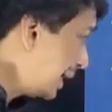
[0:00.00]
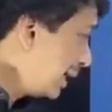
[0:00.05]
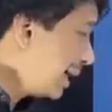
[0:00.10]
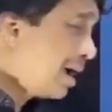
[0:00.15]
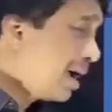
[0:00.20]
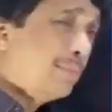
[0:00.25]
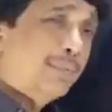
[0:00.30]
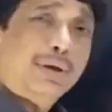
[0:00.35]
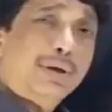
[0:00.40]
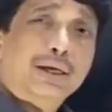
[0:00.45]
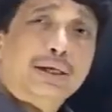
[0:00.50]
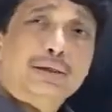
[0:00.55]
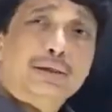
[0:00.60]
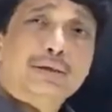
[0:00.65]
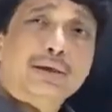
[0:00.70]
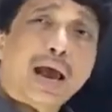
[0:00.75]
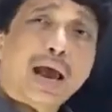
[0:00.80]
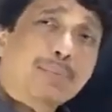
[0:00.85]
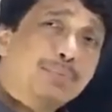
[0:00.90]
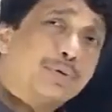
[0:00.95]
getting up,
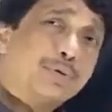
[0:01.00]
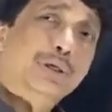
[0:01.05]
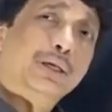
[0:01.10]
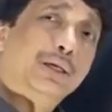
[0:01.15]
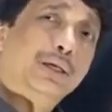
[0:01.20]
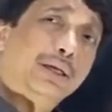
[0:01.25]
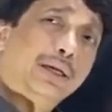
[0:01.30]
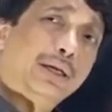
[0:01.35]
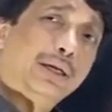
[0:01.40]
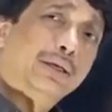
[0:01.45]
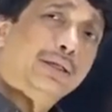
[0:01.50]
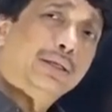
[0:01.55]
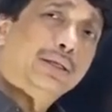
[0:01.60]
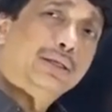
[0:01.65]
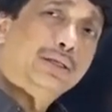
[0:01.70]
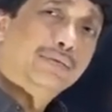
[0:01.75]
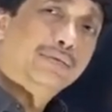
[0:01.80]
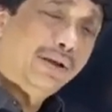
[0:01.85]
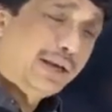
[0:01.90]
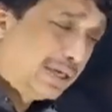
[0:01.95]
is absolutely correct.
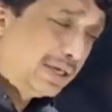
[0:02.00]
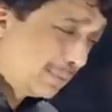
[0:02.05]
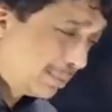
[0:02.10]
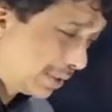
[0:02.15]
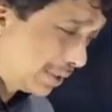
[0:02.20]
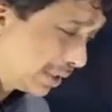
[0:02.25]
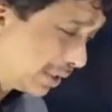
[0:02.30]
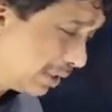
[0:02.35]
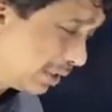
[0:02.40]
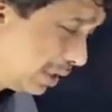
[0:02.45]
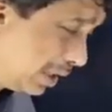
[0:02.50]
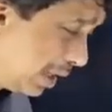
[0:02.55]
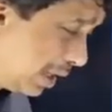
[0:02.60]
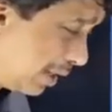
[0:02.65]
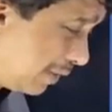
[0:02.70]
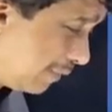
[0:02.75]
This is a very typical